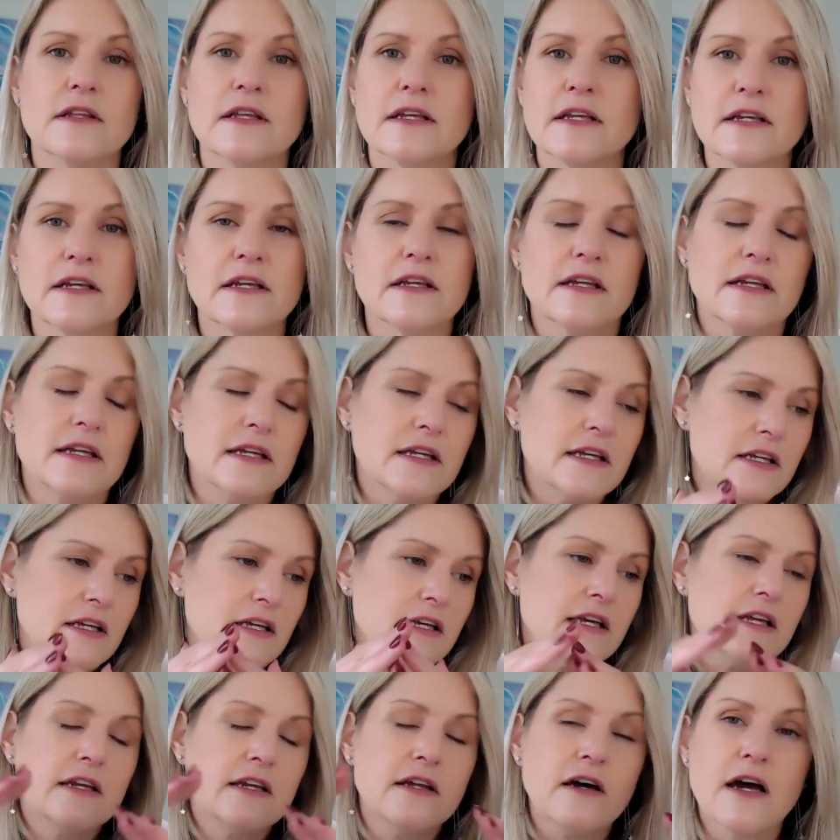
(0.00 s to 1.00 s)

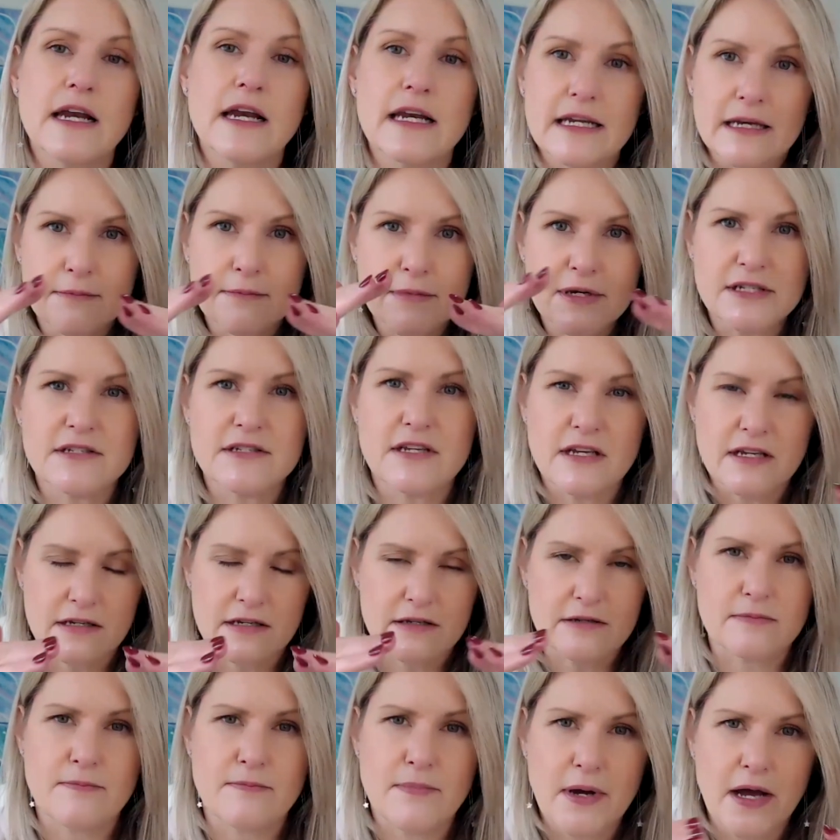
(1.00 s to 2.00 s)
you're not
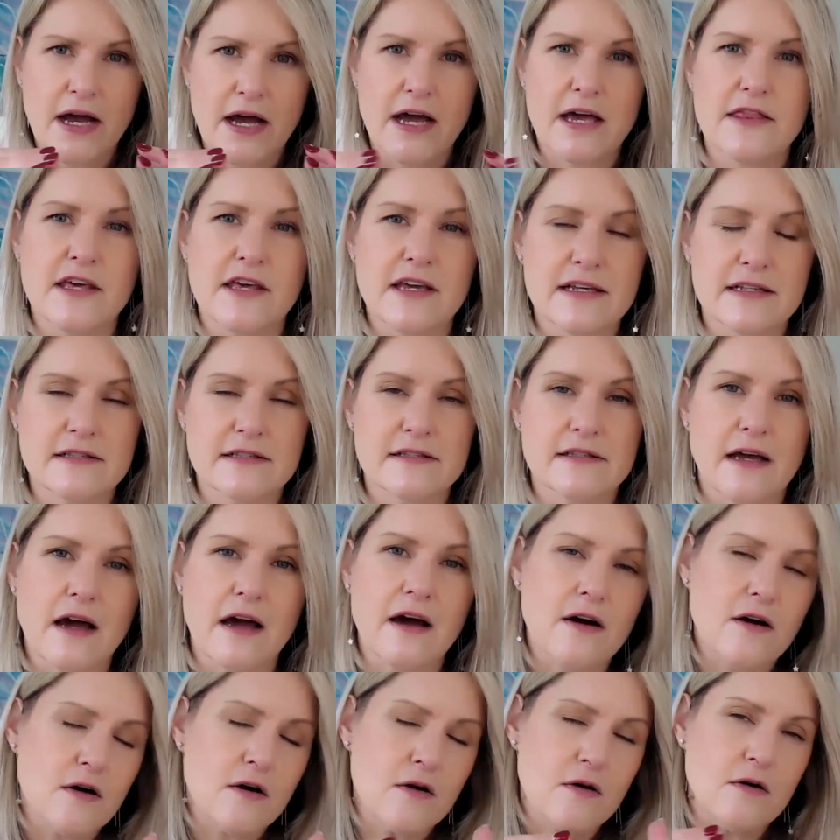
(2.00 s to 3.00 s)
limited by these
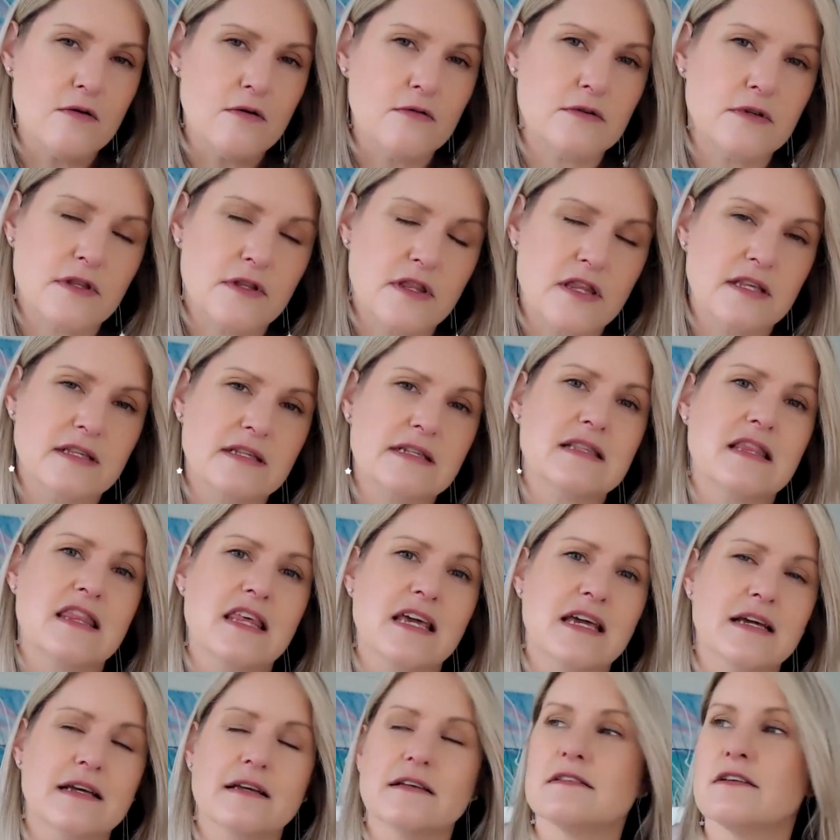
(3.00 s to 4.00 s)
old
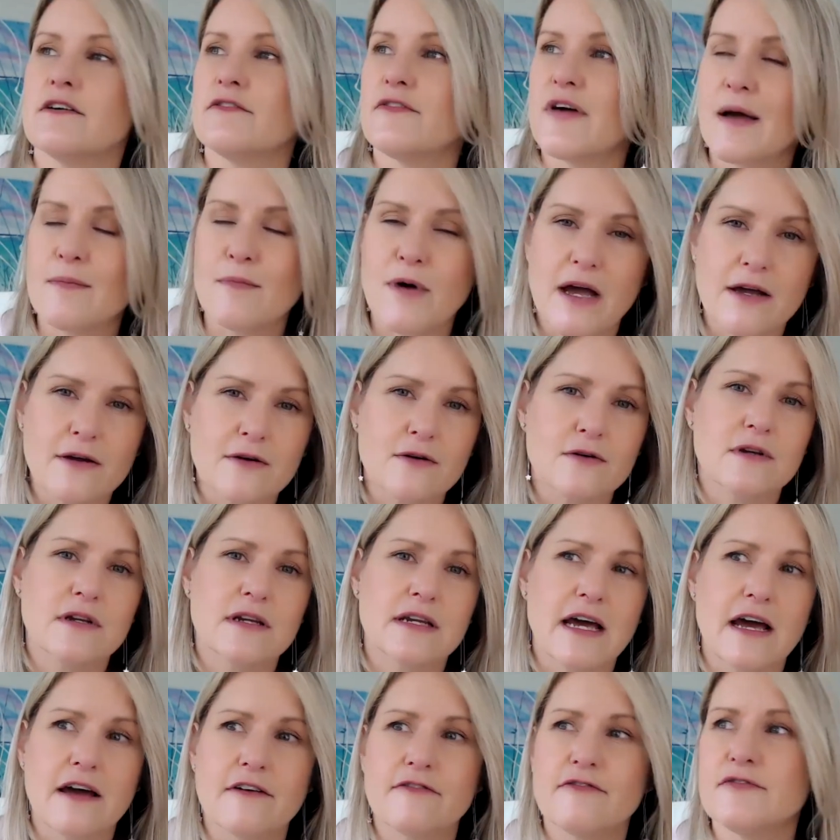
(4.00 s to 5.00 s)
things of am I good
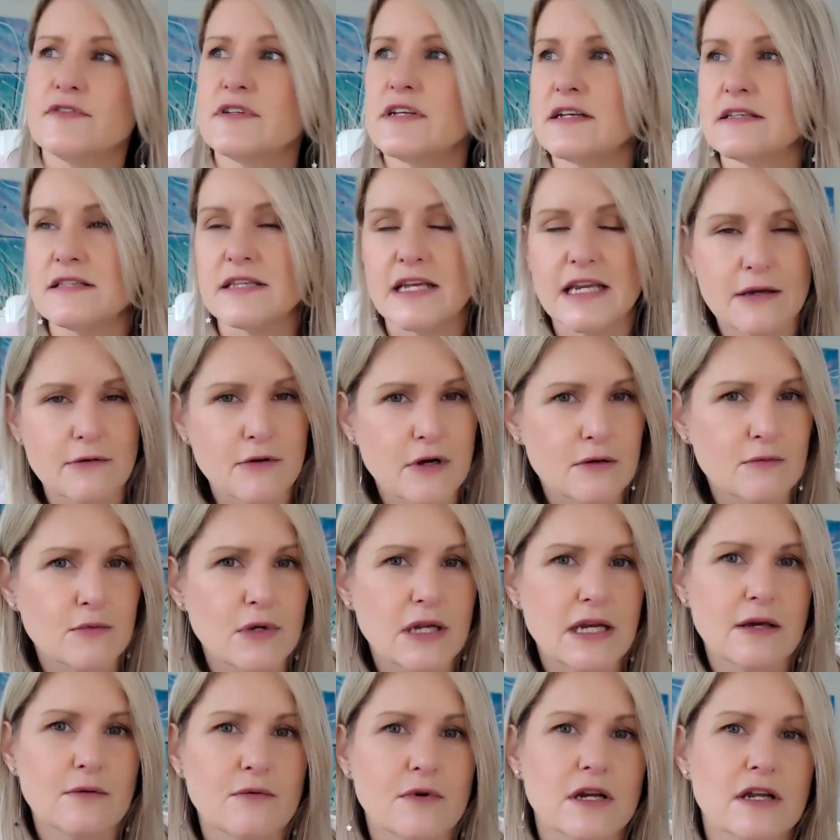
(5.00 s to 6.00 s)
enough? Does anyone
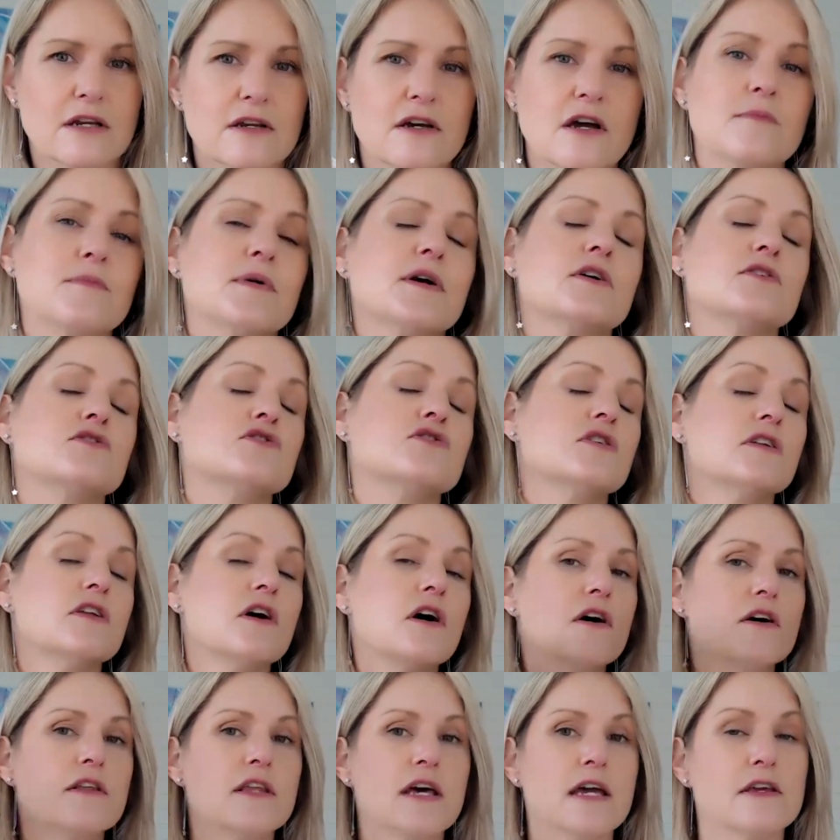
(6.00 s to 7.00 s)
really want to know? Because you
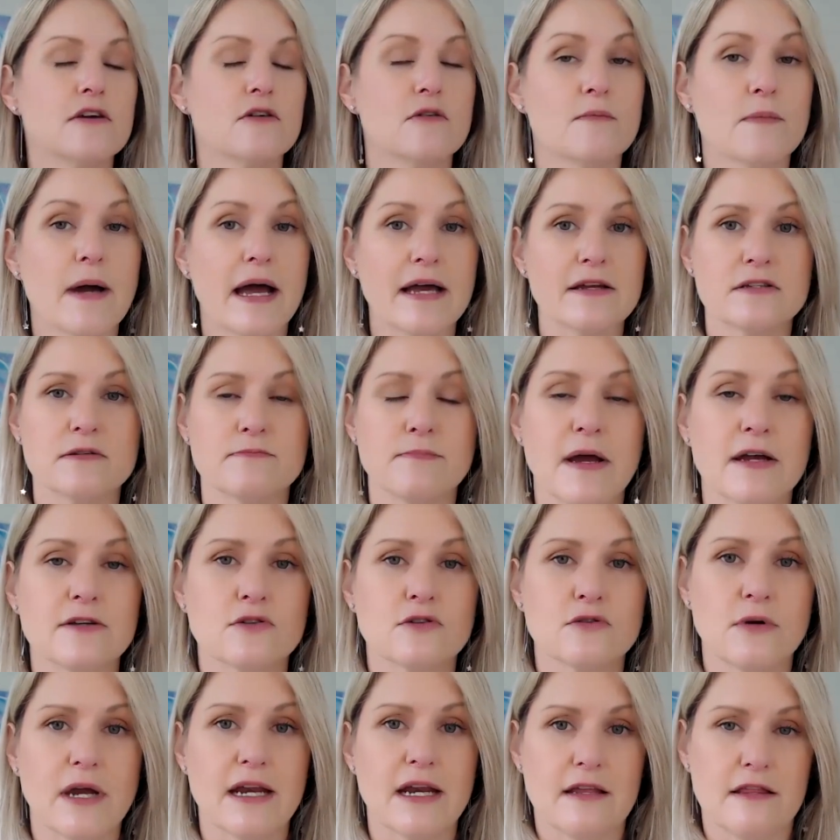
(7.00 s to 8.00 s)
know that you're much, much
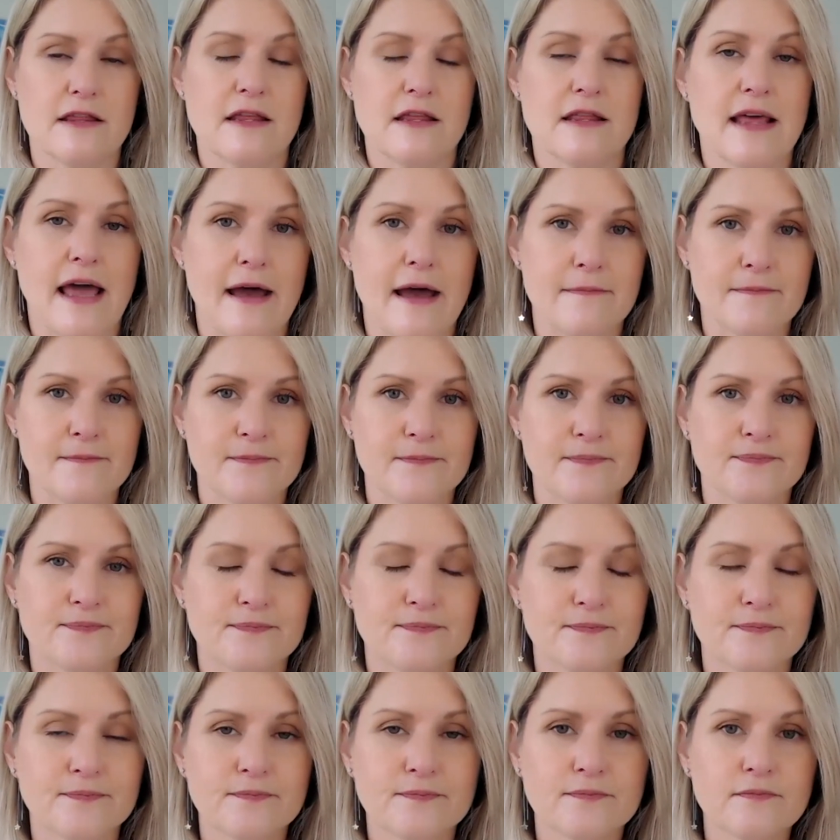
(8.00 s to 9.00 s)
greater than that.
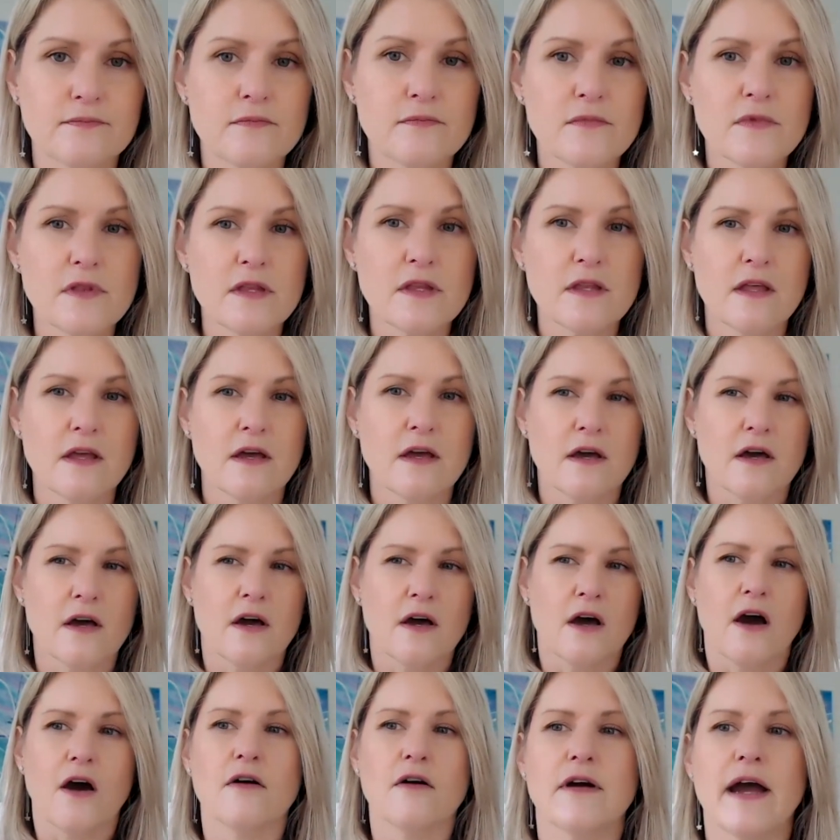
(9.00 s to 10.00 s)

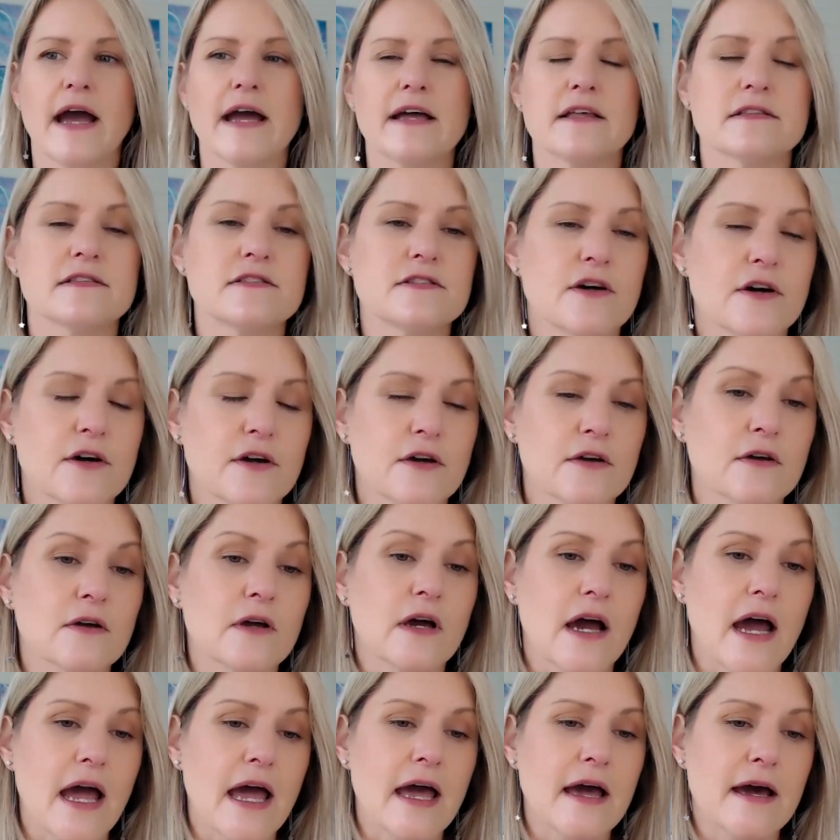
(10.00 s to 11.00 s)
All right, so
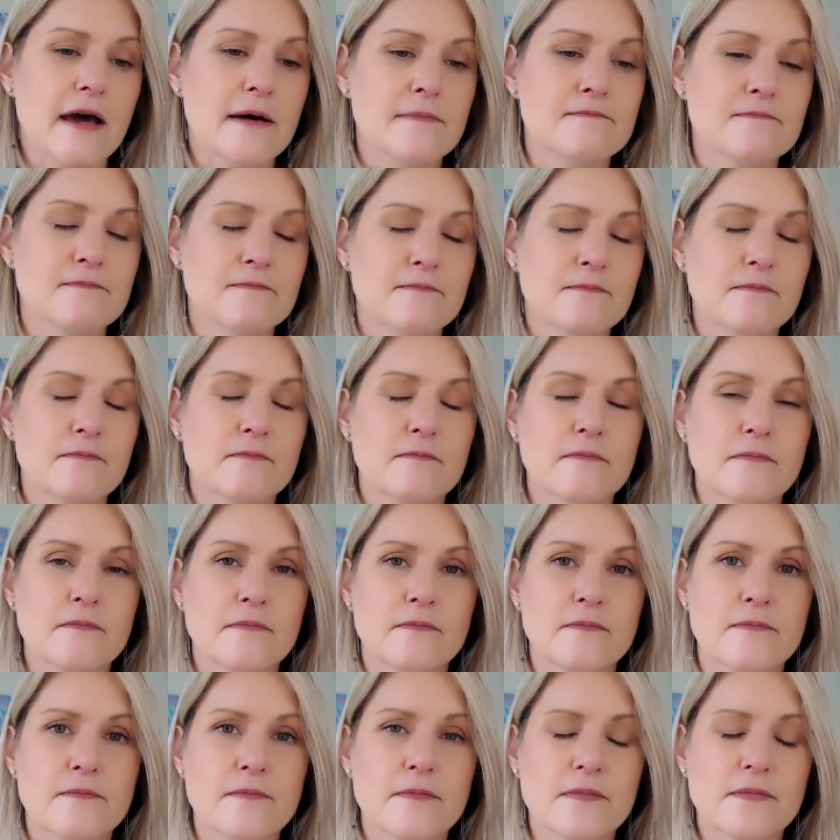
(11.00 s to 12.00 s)
um,
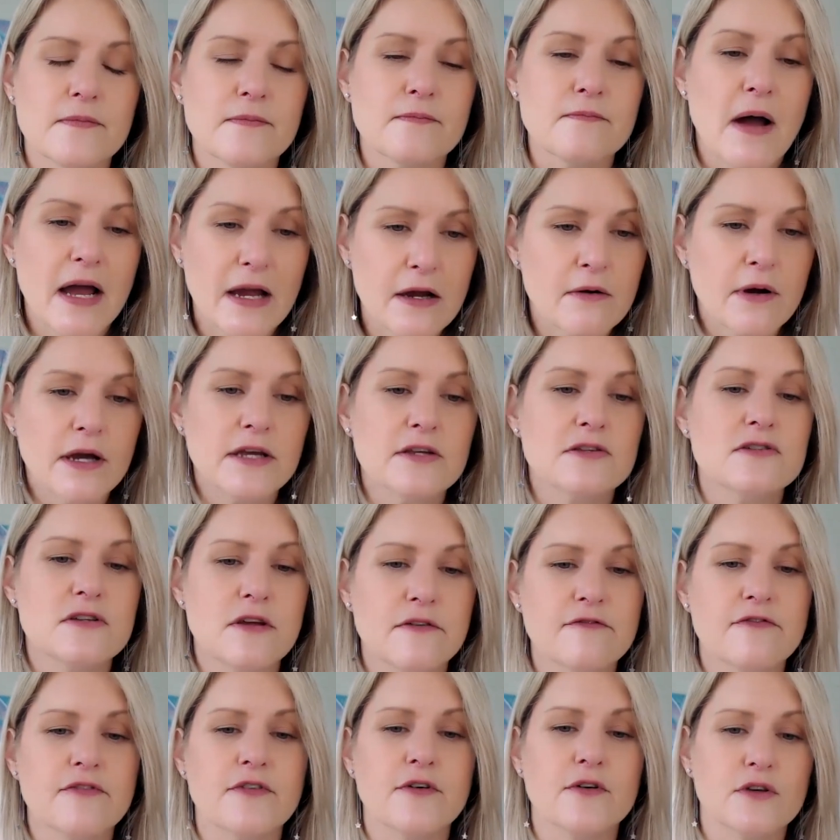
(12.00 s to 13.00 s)
my
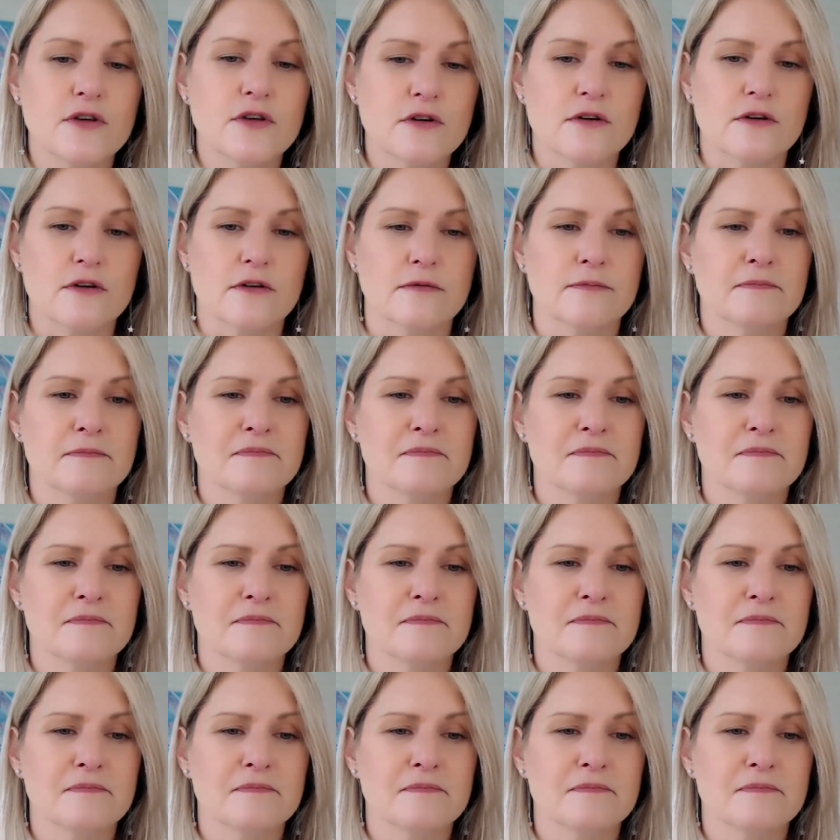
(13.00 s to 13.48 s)
question for you,